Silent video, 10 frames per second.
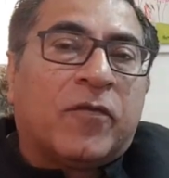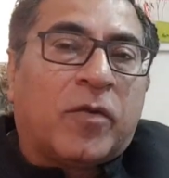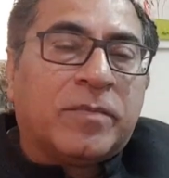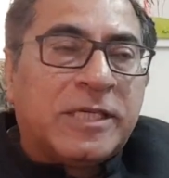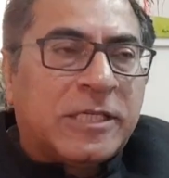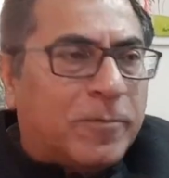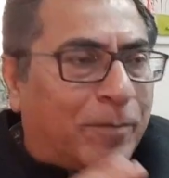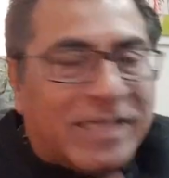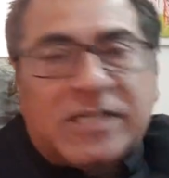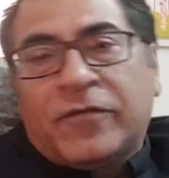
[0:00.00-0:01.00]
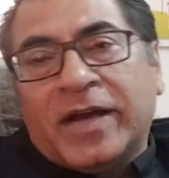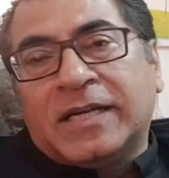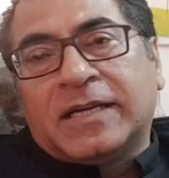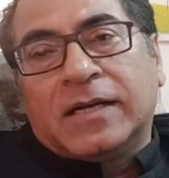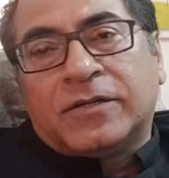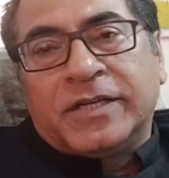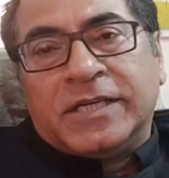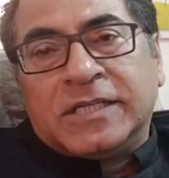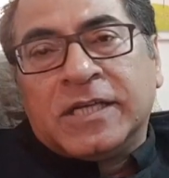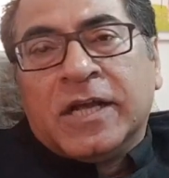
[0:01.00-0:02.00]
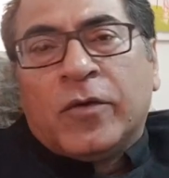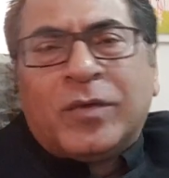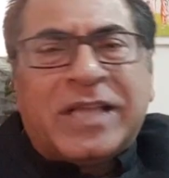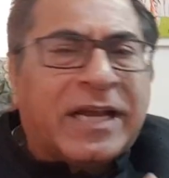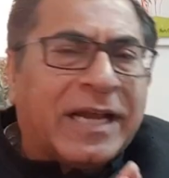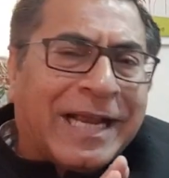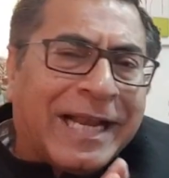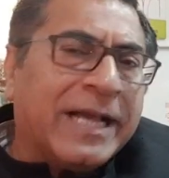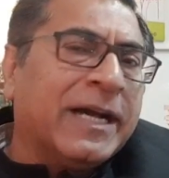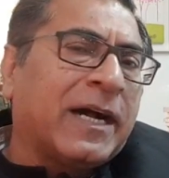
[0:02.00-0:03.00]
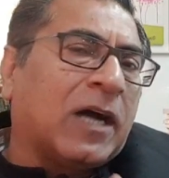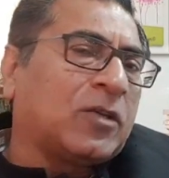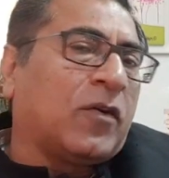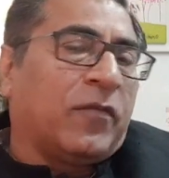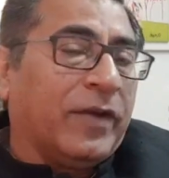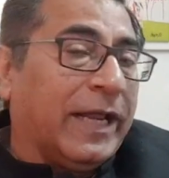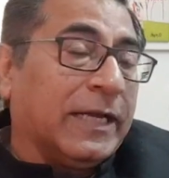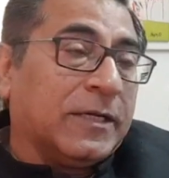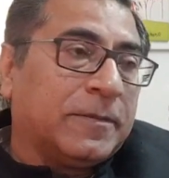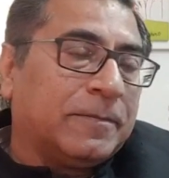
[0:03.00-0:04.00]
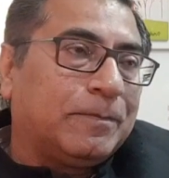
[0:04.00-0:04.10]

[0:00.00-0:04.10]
from these specified countries with a clear cutoff date.